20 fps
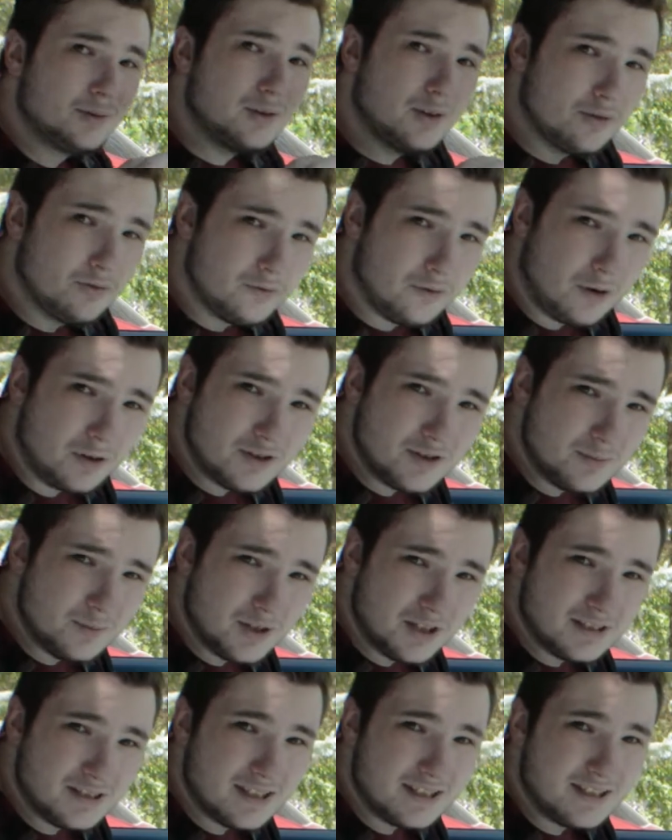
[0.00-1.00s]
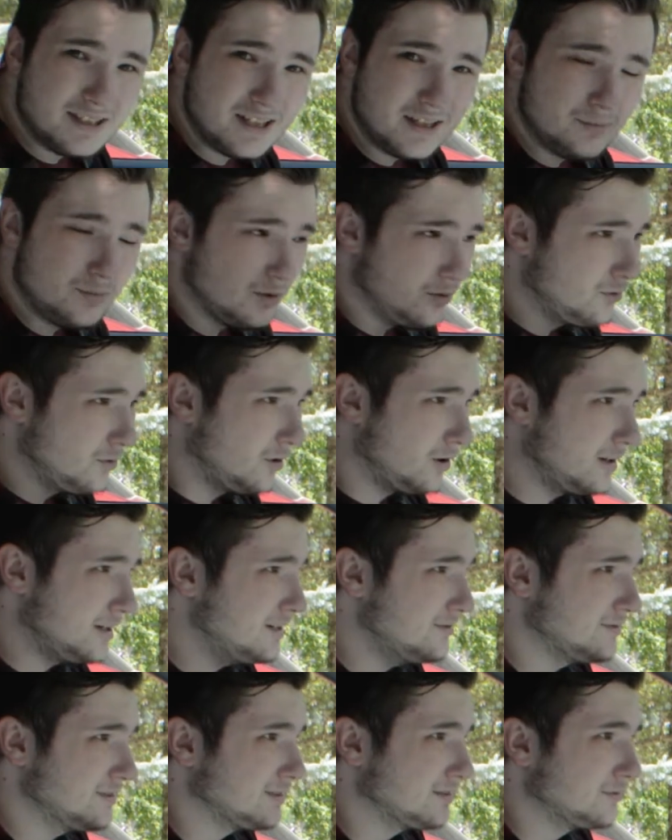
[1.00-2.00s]
in the first months I did before I
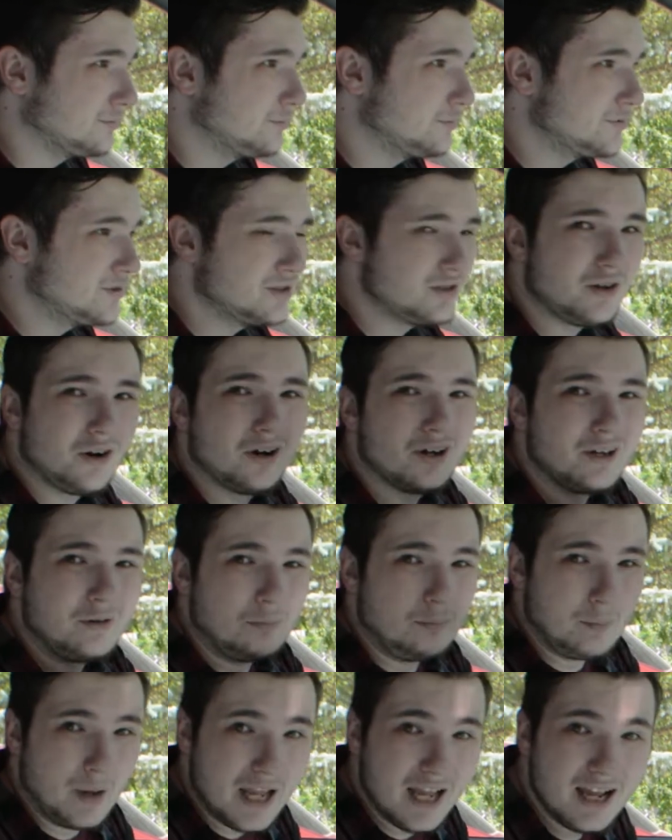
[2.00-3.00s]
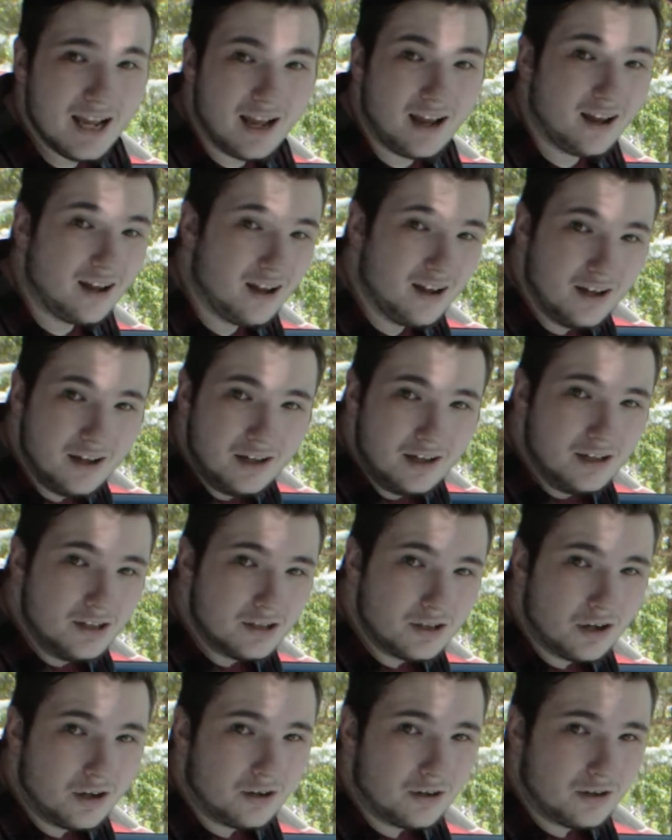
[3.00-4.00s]
even started making
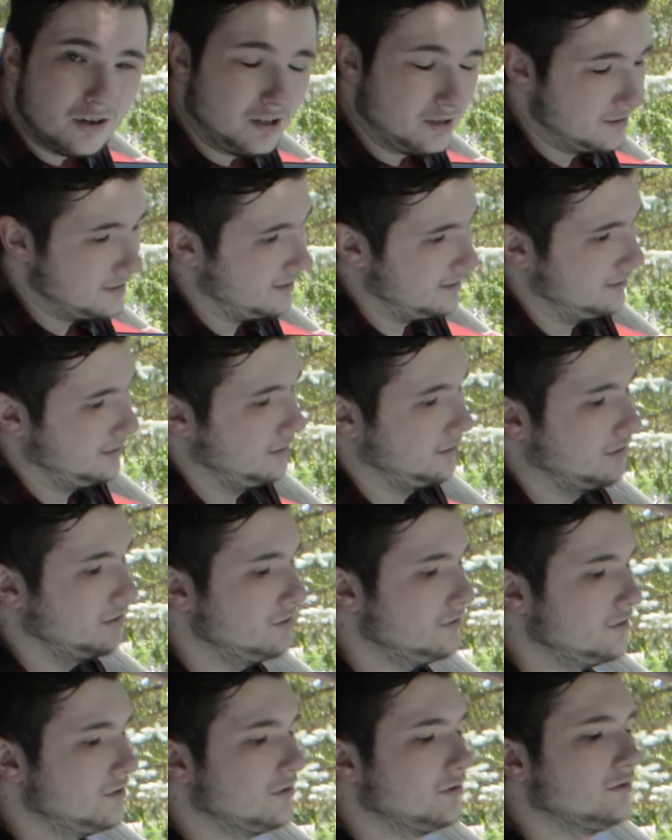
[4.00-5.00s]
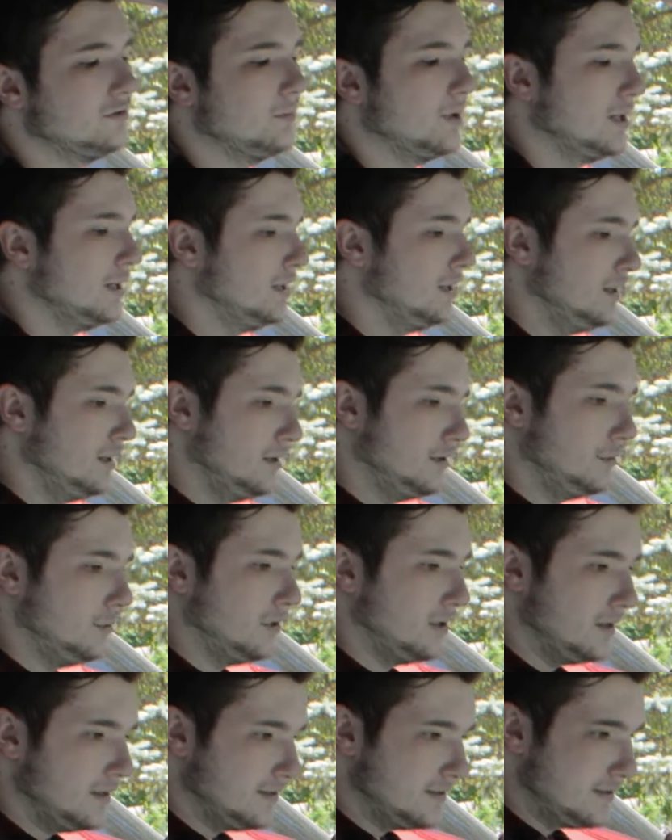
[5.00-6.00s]
car content on YouTube
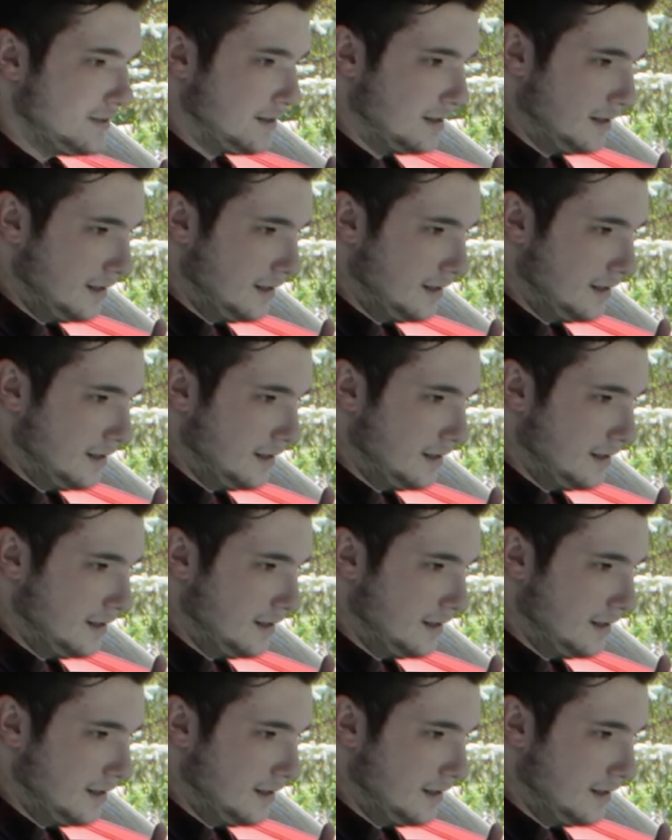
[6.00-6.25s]
was